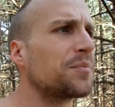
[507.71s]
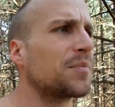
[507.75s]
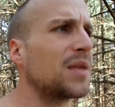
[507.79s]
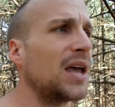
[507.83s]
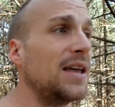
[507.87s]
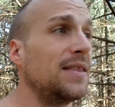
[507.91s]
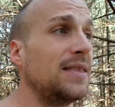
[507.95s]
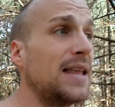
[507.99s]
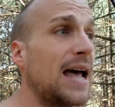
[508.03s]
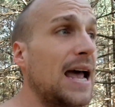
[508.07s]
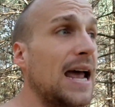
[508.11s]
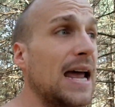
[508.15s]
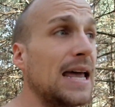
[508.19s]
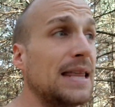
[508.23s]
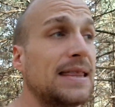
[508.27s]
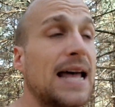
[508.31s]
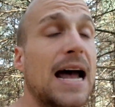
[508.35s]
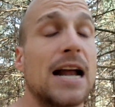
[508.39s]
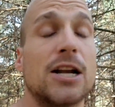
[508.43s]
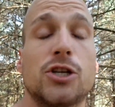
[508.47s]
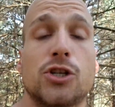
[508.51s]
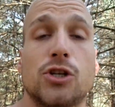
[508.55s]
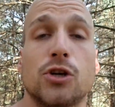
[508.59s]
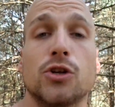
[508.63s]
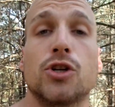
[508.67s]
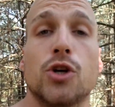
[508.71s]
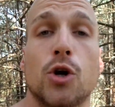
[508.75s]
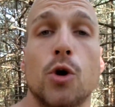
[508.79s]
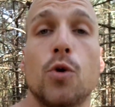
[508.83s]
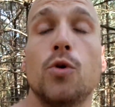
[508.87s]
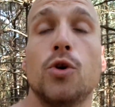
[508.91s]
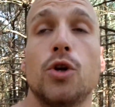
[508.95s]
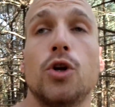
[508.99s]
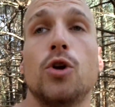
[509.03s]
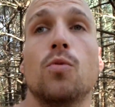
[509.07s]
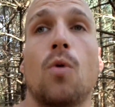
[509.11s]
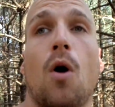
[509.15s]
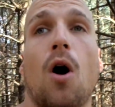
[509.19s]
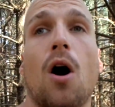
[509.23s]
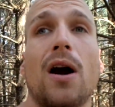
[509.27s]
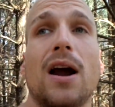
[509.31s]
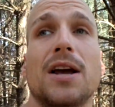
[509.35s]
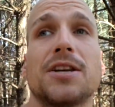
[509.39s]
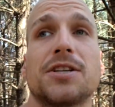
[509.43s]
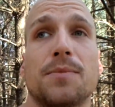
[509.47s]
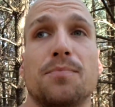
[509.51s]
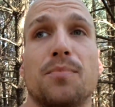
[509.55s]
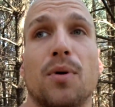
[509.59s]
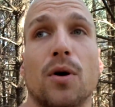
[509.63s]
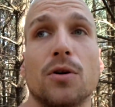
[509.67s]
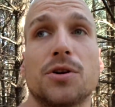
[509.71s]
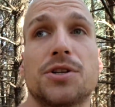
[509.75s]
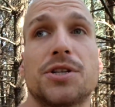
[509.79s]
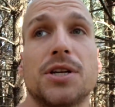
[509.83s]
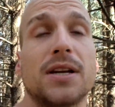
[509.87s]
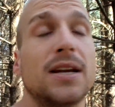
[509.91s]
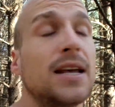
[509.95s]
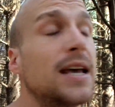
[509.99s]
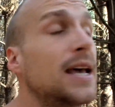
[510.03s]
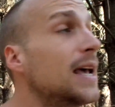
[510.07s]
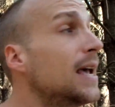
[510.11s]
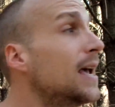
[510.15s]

and that's just who you are as a person,